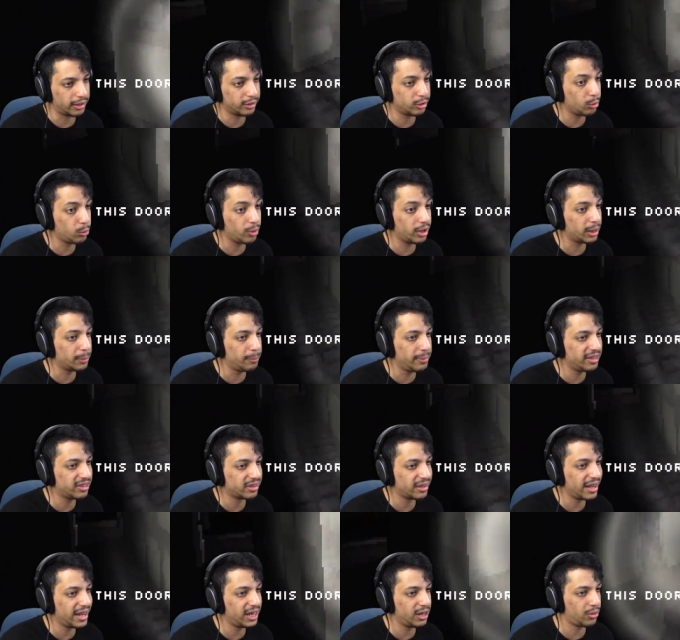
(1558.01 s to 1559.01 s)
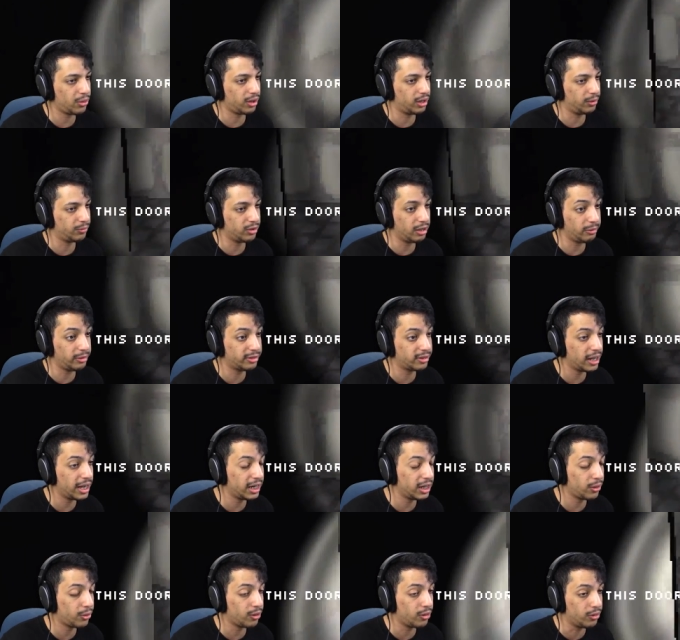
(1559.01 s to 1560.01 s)
I don't want to miss anything if there is
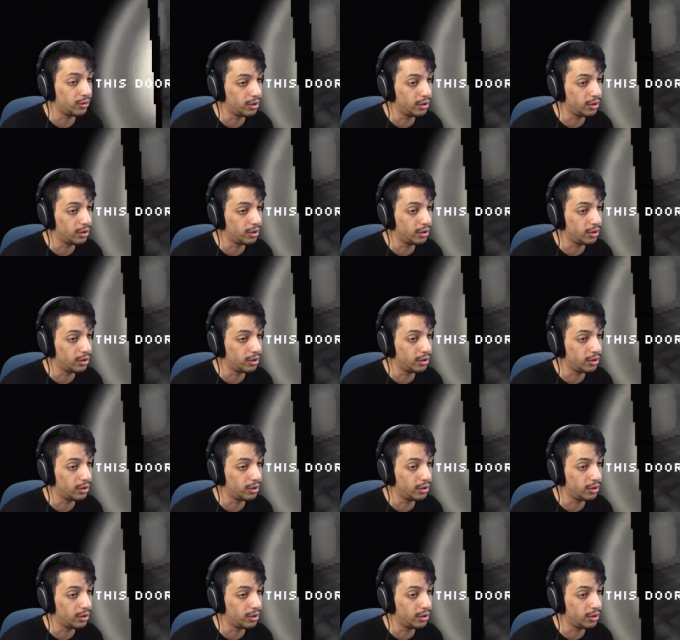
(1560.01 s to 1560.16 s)
anything